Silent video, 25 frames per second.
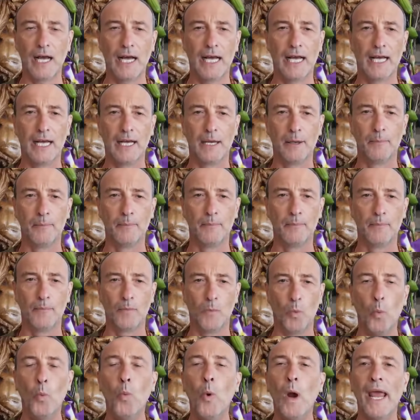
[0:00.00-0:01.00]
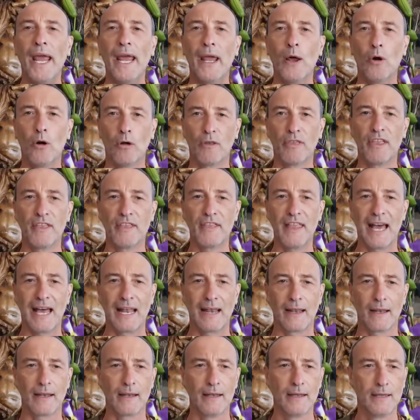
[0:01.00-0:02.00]
um, way other
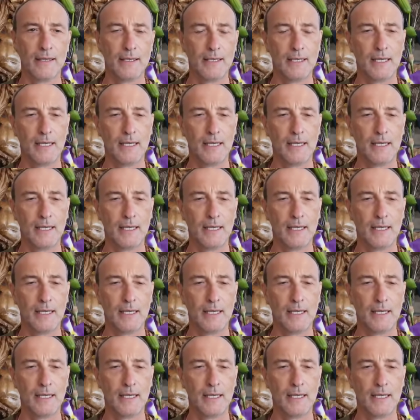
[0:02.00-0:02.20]
than